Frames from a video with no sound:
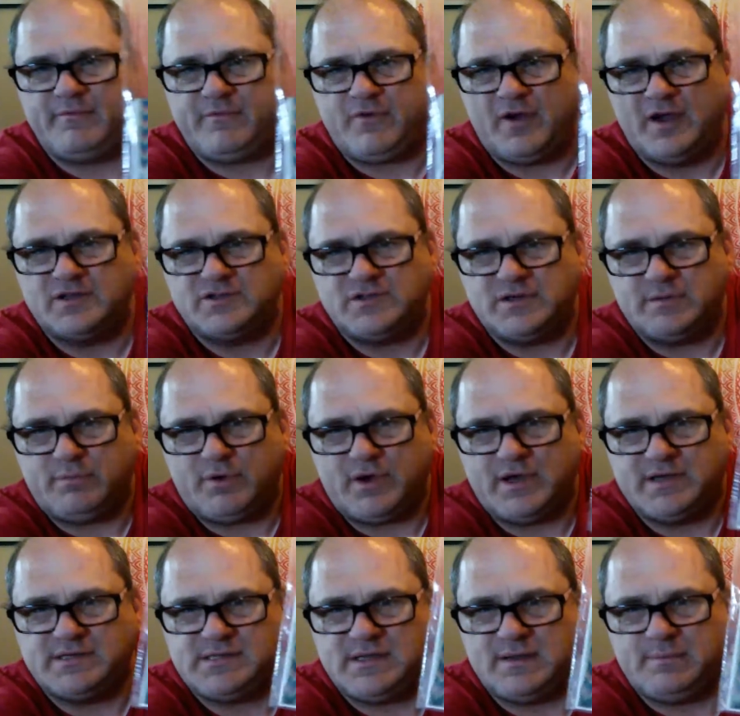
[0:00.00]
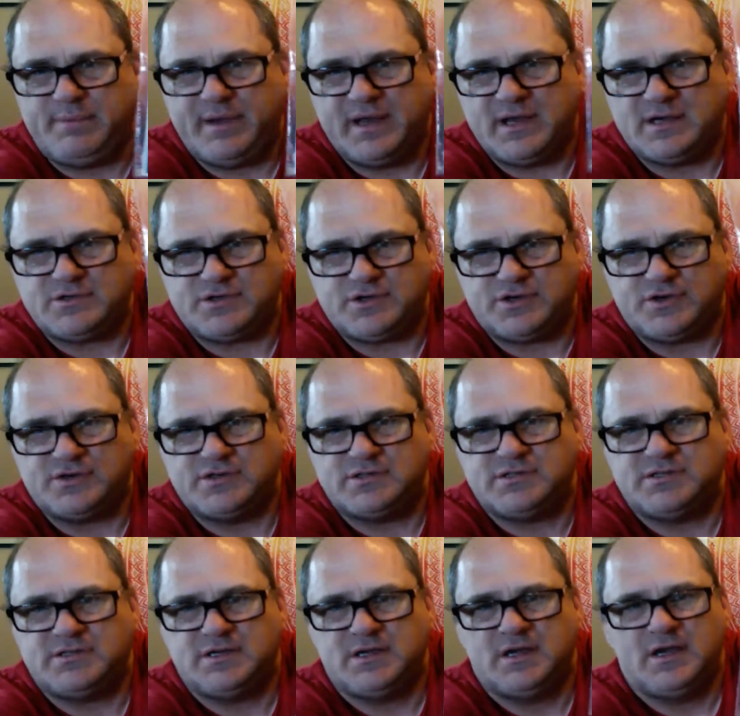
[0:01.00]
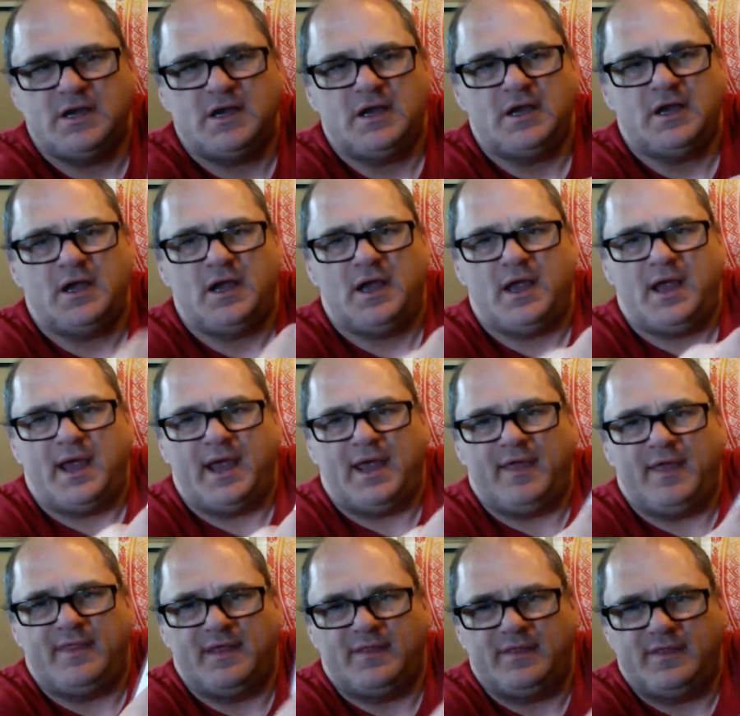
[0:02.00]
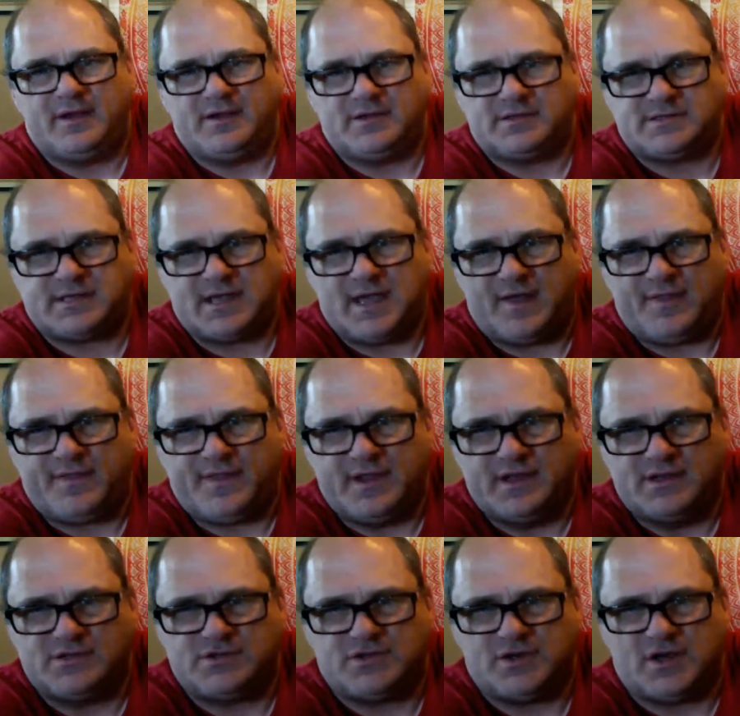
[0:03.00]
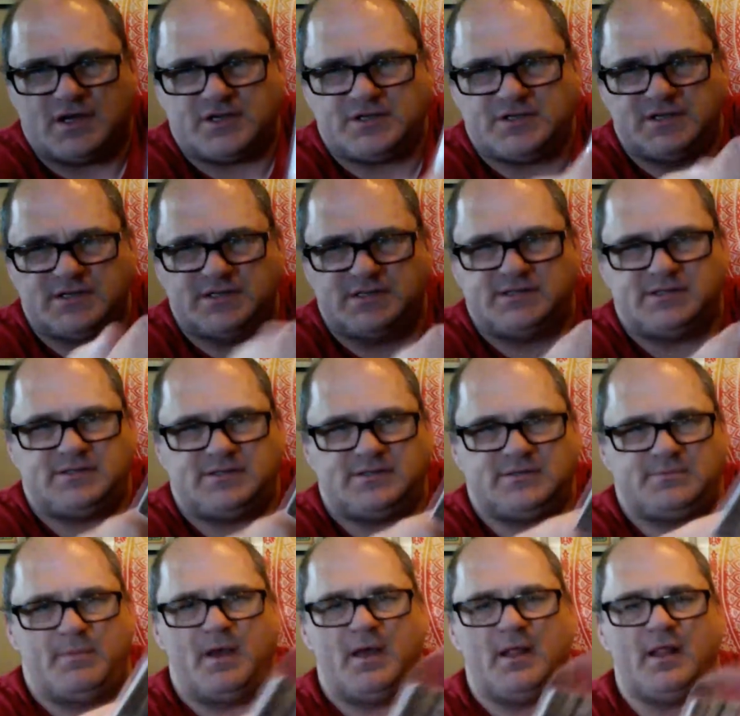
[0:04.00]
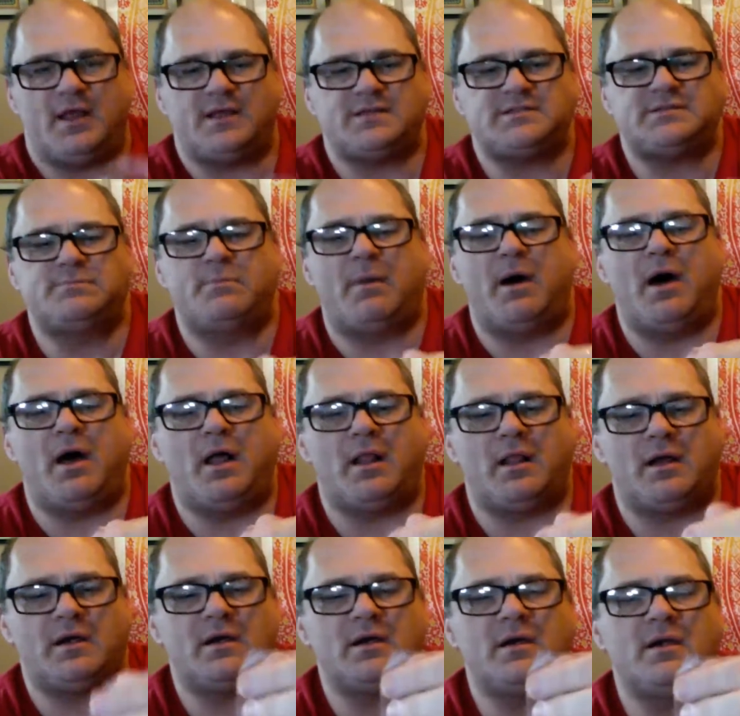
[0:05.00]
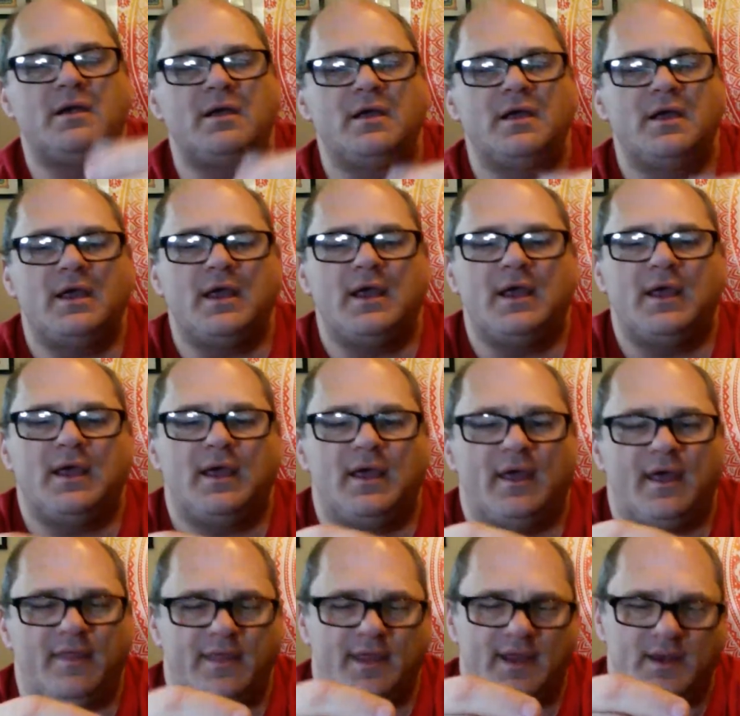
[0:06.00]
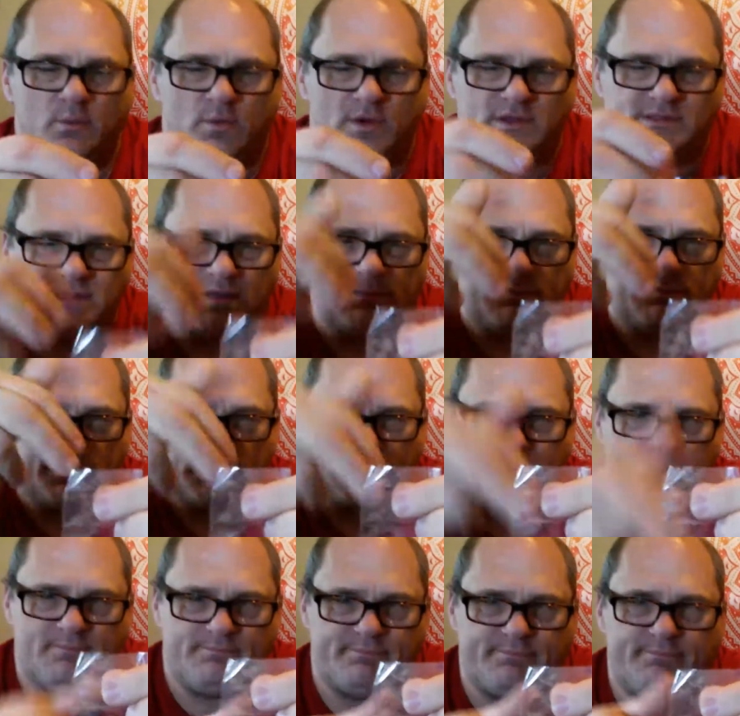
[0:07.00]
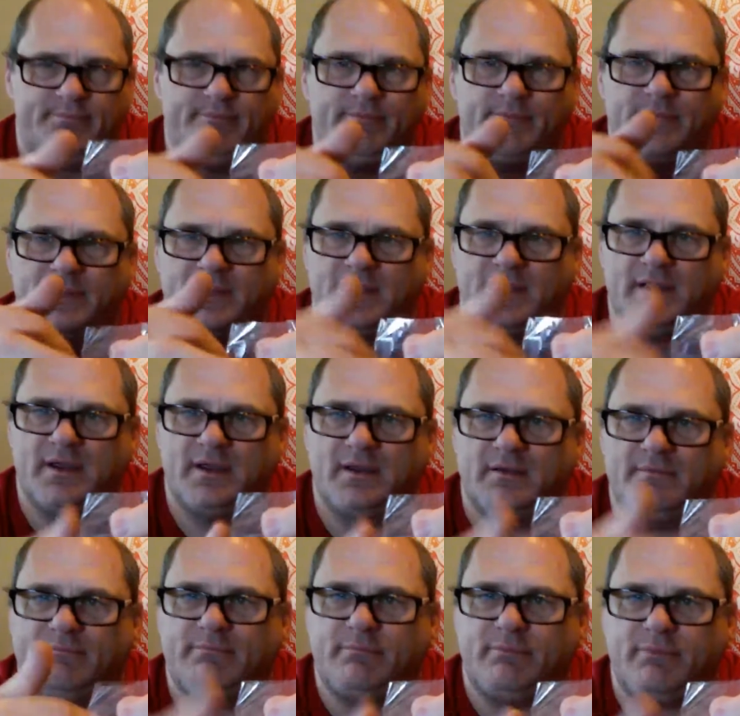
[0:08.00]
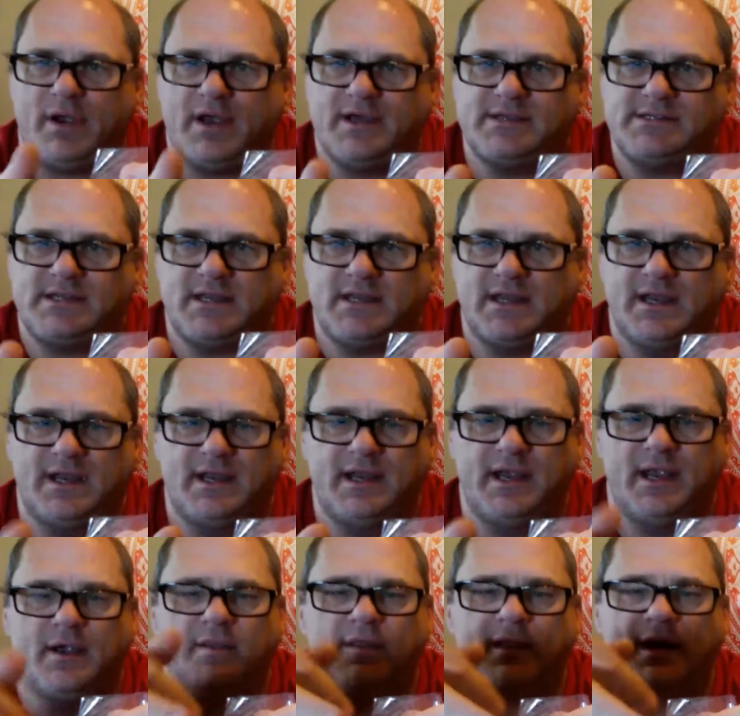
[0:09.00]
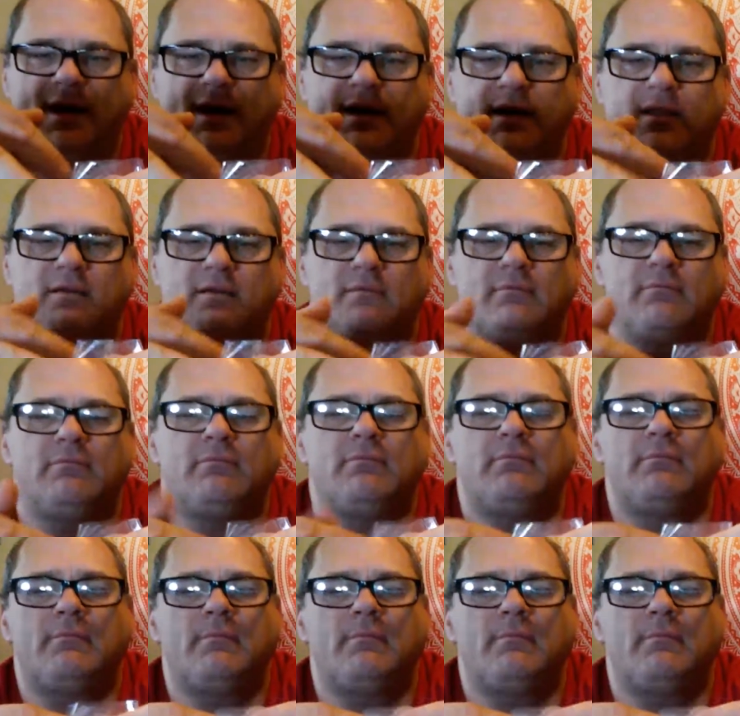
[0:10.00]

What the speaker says: friendship bracelet pictures, and then it's got the instructions a lot smaller. And then once I put the bracelet in here, then I can